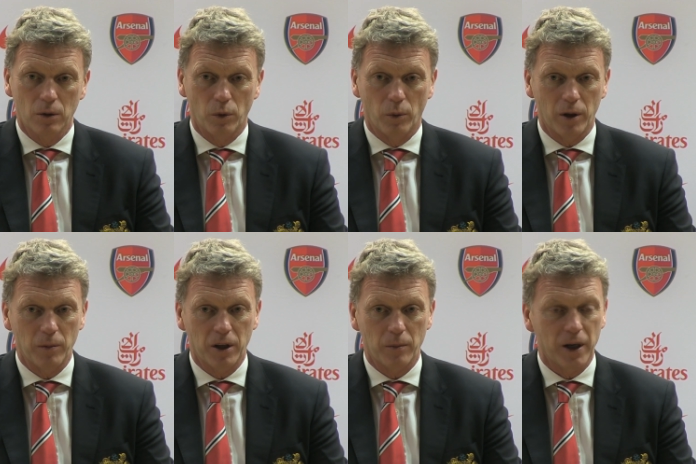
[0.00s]
we want to
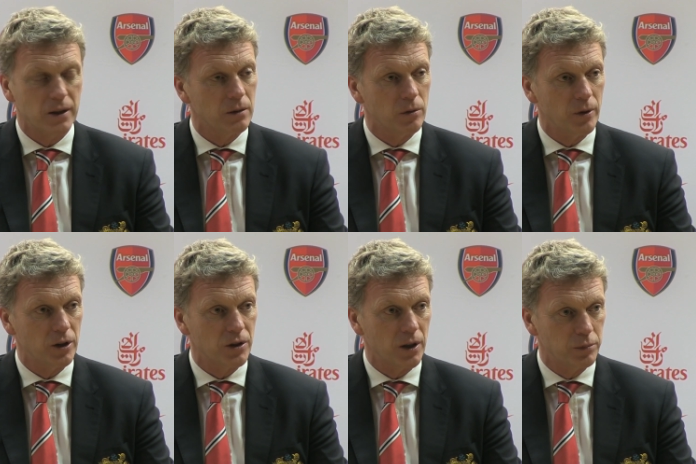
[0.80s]
make it better. We want
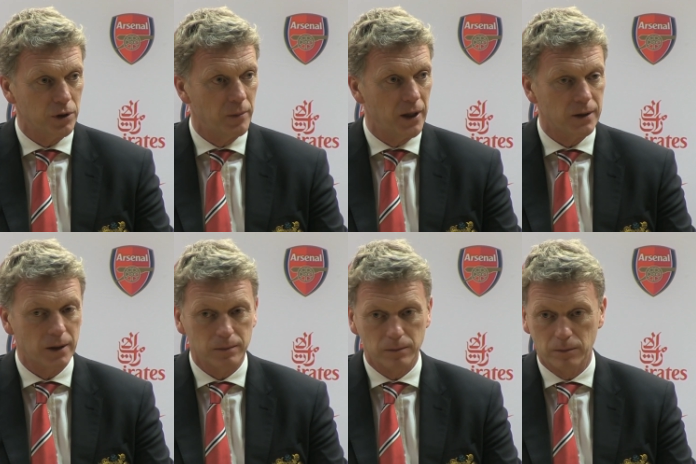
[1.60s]
to try and play better.